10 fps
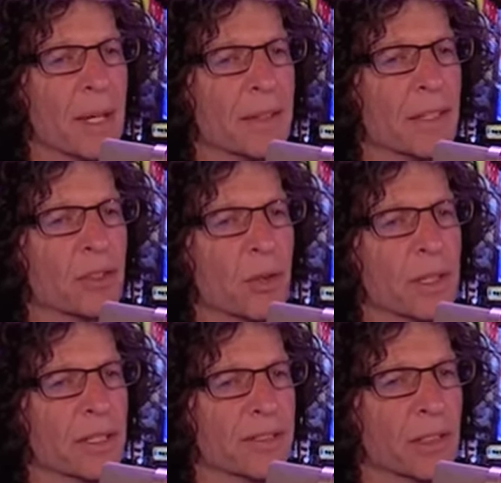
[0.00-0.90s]
out about this, or
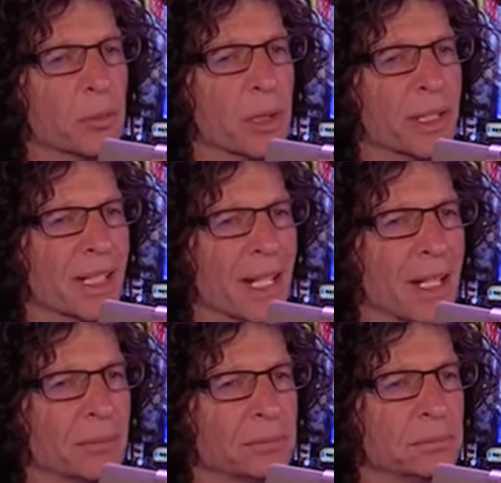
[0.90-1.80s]
do you feel pretty
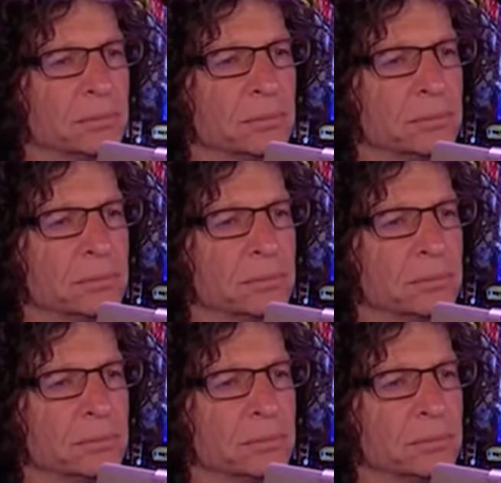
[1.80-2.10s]
calm?